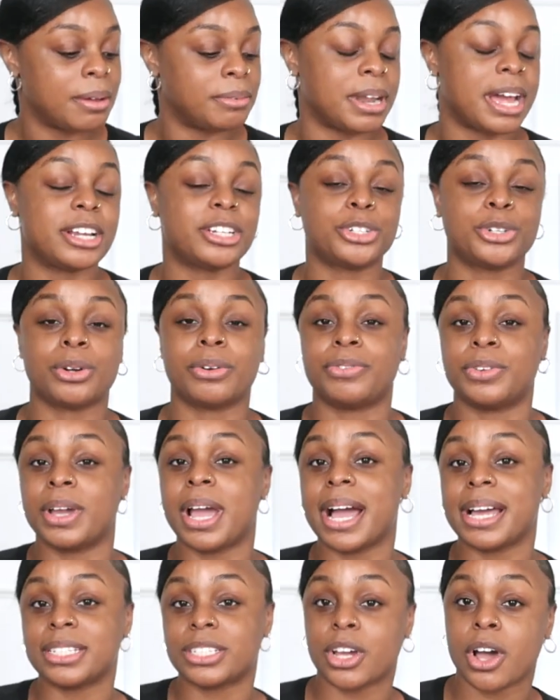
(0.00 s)
I'm not sure if
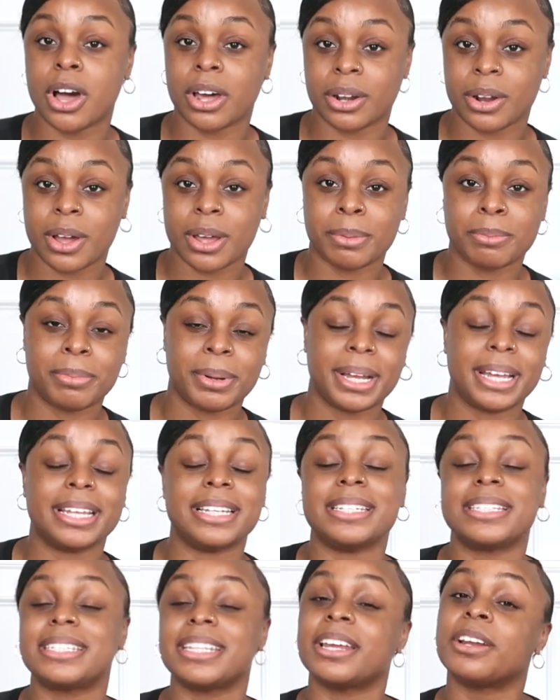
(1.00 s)
you guys caught on,
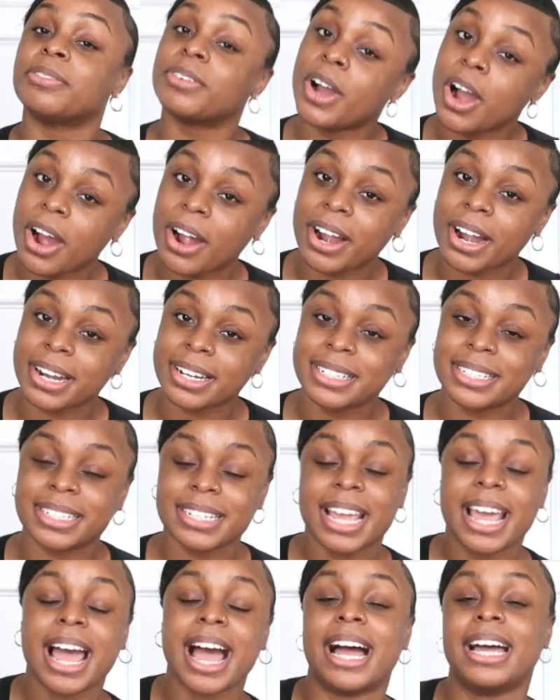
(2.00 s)
but instead of cards,